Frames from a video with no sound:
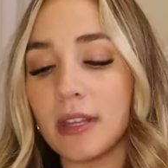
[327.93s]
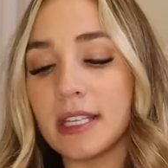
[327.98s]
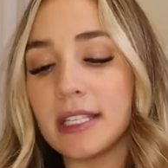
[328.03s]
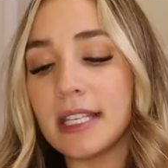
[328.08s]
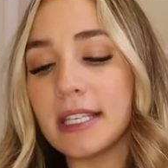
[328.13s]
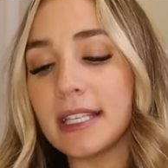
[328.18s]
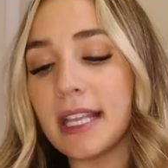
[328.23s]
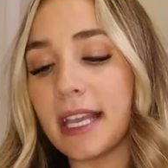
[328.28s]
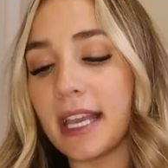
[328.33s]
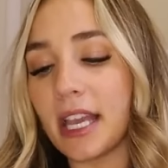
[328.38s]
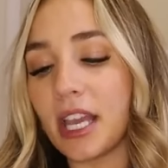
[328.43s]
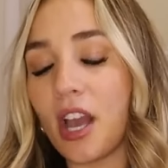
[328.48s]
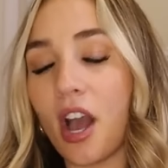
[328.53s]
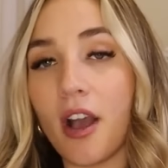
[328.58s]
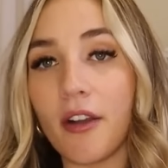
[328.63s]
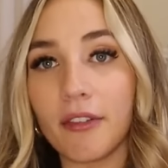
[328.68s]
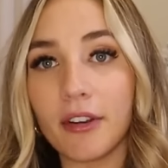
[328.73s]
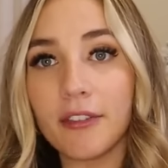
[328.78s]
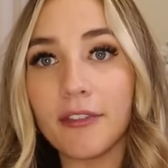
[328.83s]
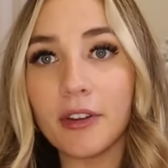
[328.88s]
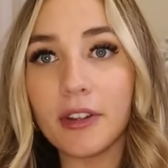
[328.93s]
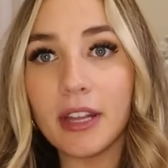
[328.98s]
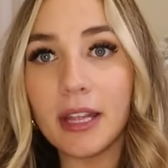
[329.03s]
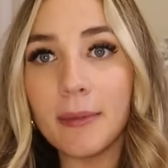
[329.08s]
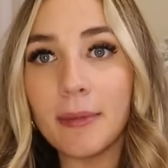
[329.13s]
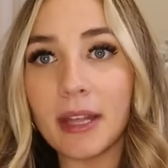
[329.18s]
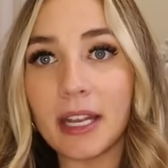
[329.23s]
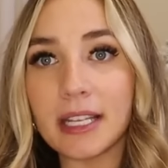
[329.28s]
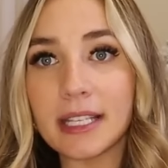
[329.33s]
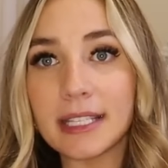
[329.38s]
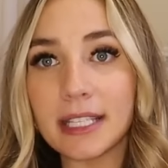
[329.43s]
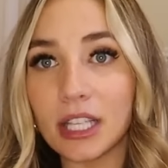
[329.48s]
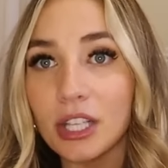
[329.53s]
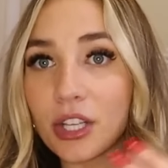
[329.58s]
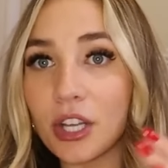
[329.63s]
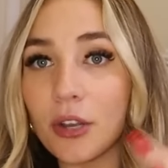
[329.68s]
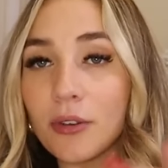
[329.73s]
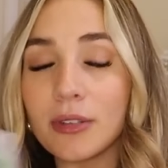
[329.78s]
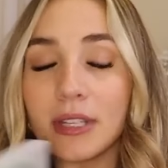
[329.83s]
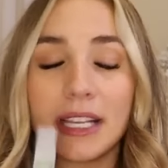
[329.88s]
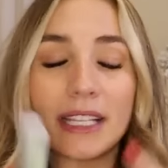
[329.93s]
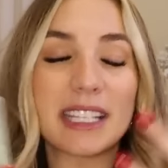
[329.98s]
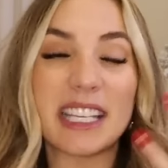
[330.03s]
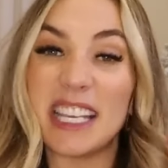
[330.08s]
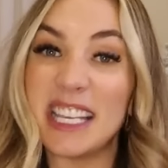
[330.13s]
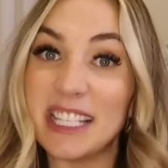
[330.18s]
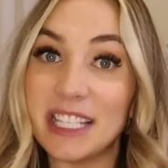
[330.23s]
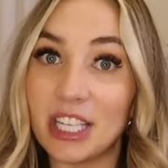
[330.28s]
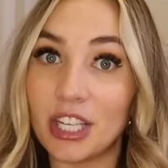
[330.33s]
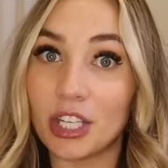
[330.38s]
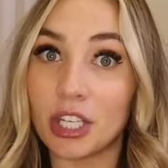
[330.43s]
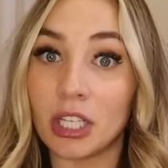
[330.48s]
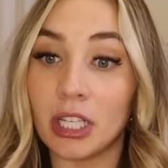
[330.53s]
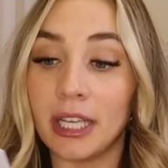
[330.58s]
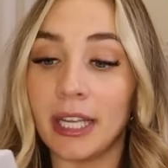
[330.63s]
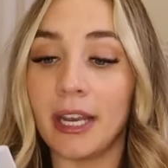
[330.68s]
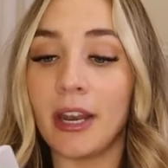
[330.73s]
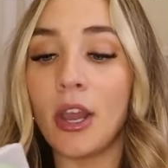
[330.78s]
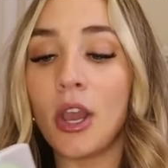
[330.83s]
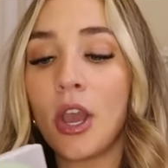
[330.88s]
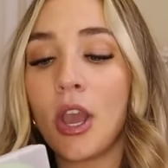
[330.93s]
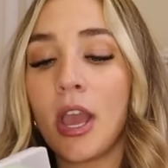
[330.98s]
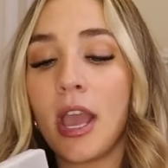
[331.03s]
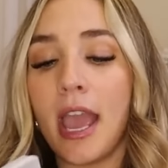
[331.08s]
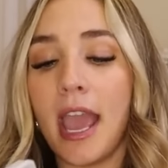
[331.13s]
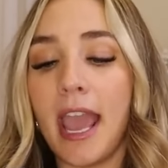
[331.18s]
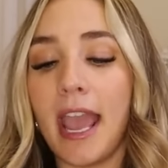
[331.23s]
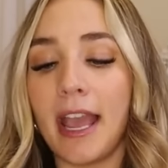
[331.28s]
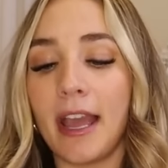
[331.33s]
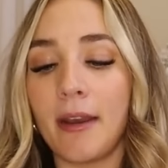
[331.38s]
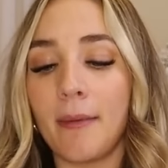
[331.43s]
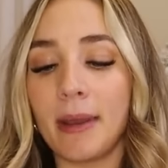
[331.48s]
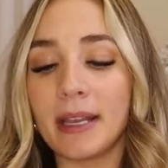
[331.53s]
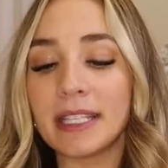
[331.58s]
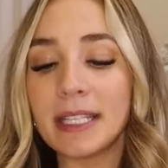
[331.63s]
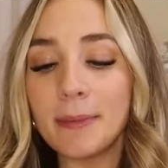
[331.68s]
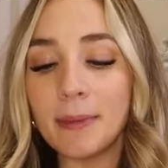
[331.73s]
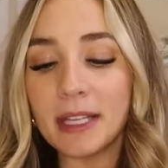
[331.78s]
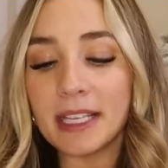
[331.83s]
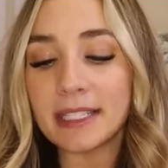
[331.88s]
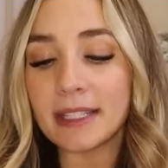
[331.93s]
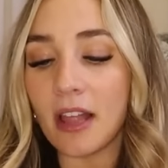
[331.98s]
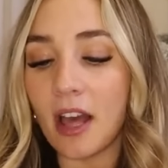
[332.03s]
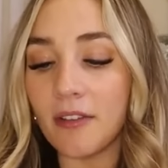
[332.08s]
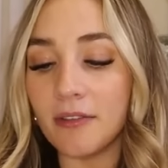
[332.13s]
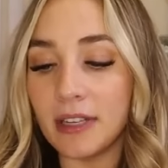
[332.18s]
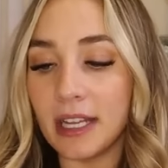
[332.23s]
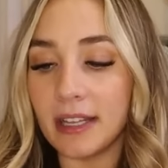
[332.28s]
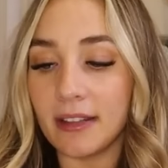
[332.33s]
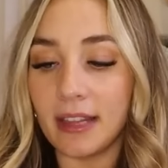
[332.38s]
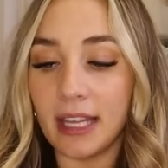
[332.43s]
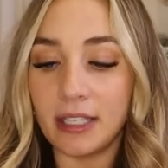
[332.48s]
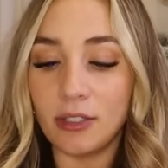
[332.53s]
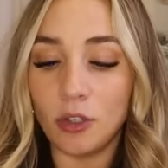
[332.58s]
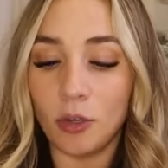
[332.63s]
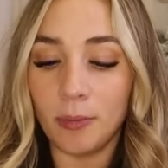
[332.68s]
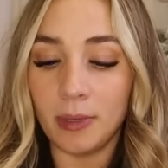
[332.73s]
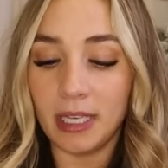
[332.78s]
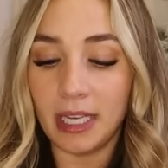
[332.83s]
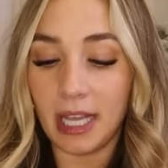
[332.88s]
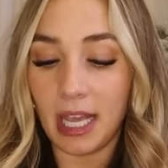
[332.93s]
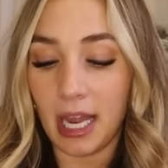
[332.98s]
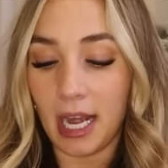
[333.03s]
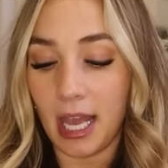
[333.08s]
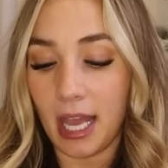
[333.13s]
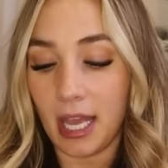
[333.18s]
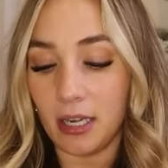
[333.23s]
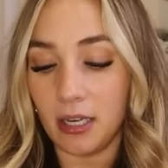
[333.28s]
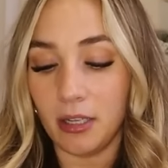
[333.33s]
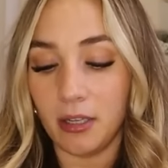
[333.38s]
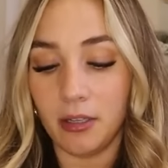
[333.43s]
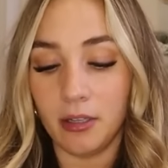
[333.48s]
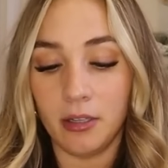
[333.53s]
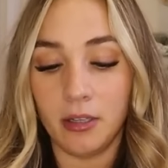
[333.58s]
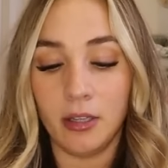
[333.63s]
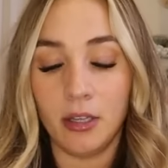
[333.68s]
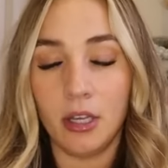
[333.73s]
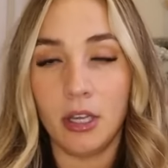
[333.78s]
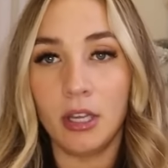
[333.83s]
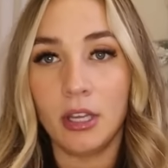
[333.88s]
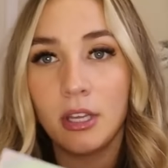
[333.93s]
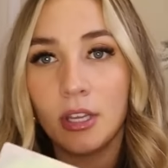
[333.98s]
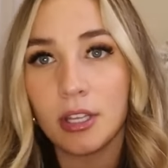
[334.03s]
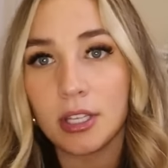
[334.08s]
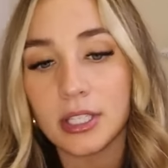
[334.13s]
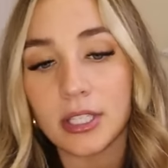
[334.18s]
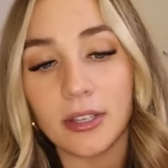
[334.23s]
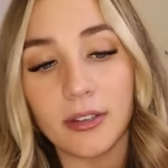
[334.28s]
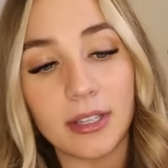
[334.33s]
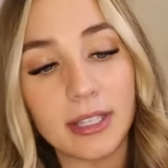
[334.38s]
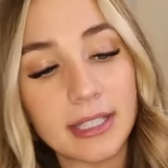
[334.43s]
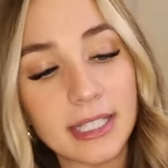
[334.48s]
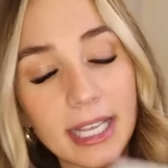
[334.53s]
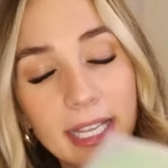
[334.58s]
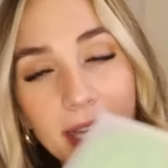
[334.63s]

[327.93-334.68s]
this is like a cover for them that is silicone that it's easier to clean. And my siblings loved it, they told me to get it. So it's